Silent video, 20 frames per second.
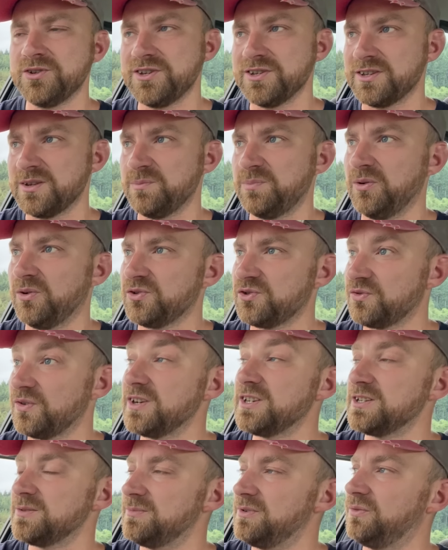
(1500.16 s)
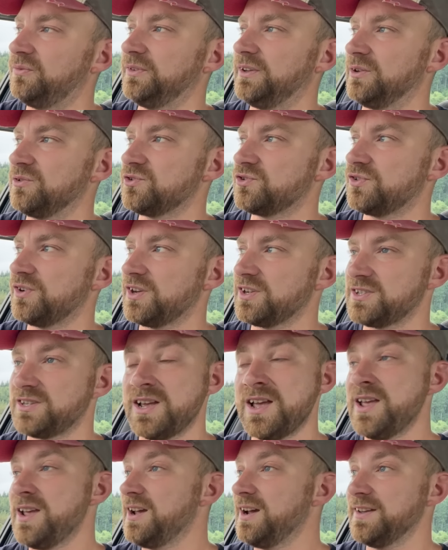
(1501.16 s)
is compulsory to the Malvern Hills Trust,
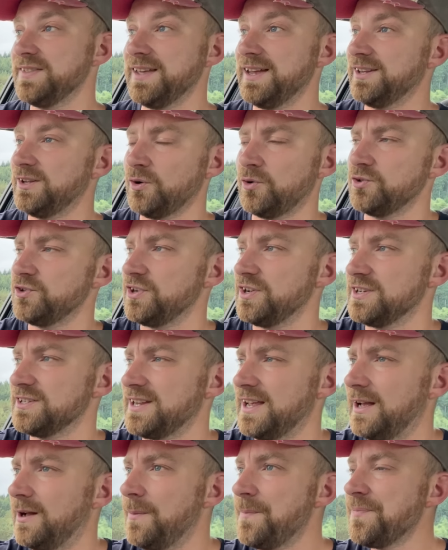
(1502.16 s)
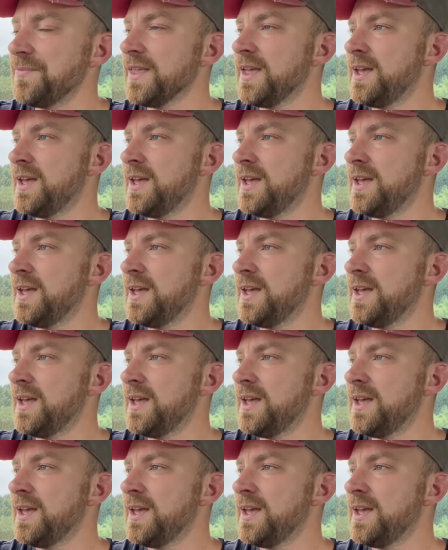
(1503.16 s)
and they're dodgy as hell.